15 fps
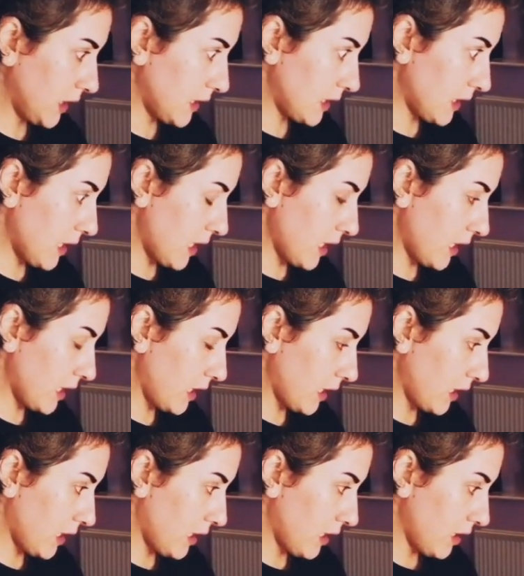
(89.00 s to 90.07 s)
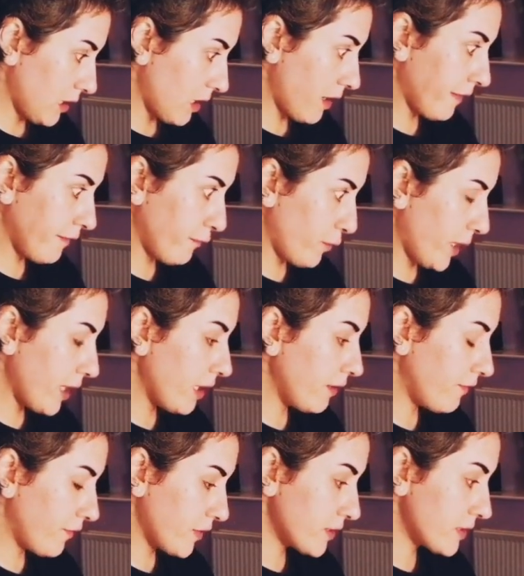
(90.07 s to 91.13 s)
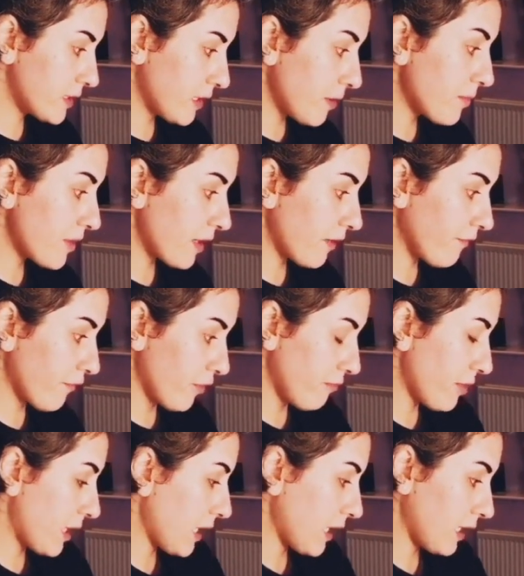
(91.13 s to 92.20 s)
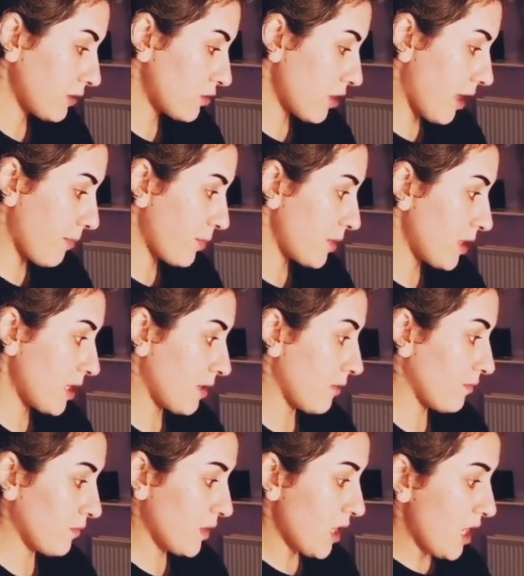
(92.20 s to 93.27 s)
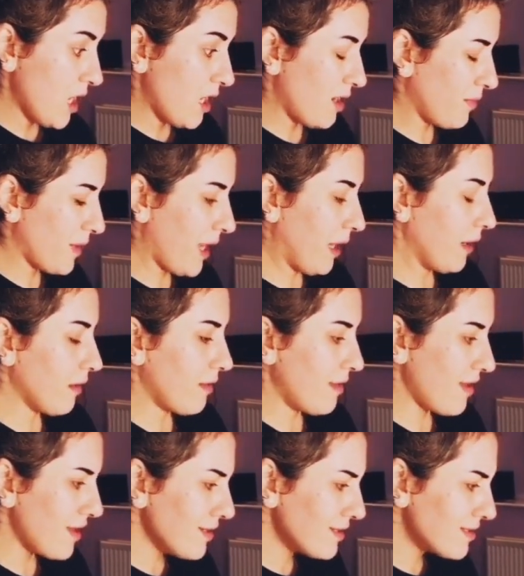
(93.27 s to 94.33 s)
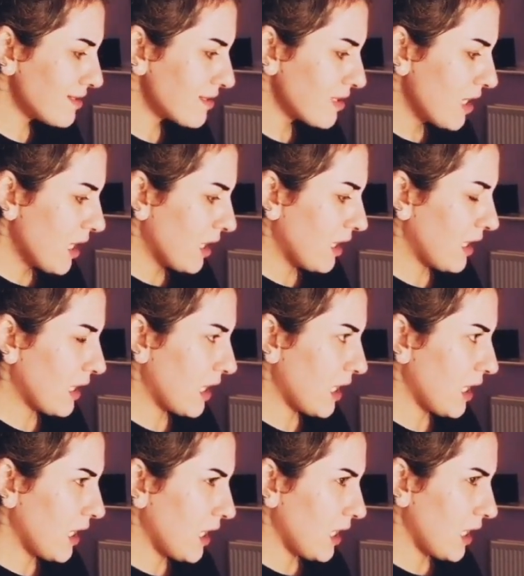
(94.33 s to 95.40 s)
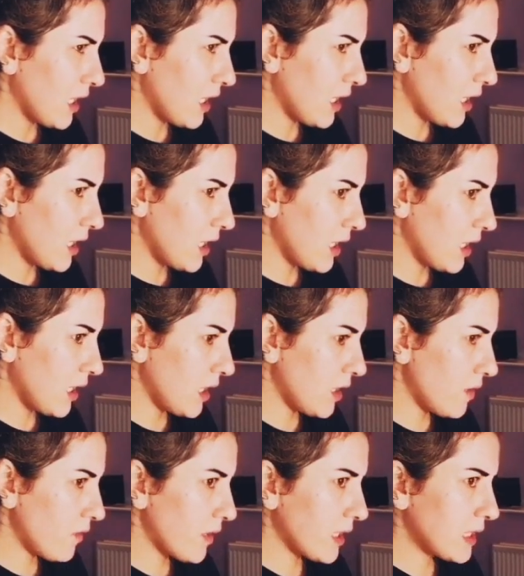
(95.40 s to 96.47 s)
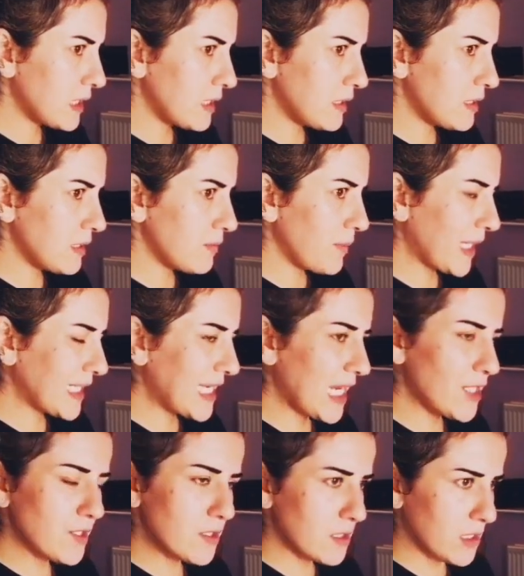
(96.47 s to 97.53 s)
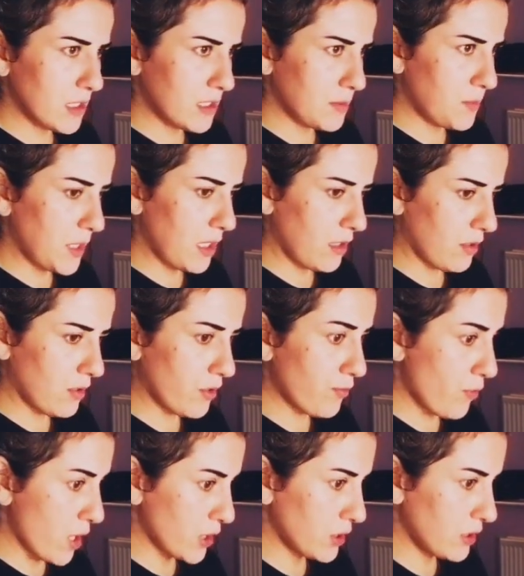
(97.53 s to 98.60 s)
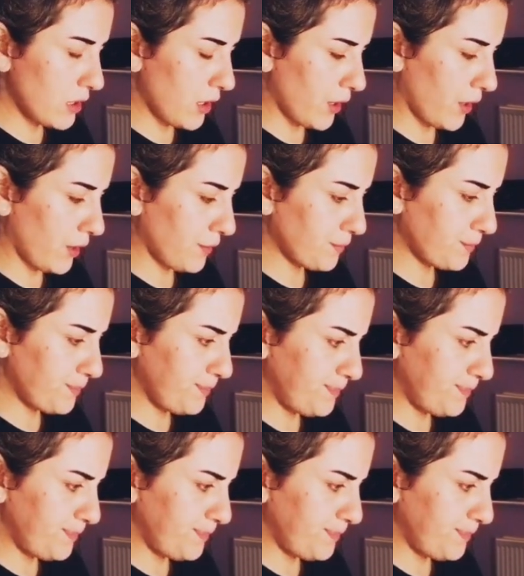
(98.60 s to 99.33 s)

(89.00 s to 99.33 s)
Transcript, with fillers: It's like, I've waited for something, for a beginning to happen, and I'm getting this. Like, your expectations is being crushed here.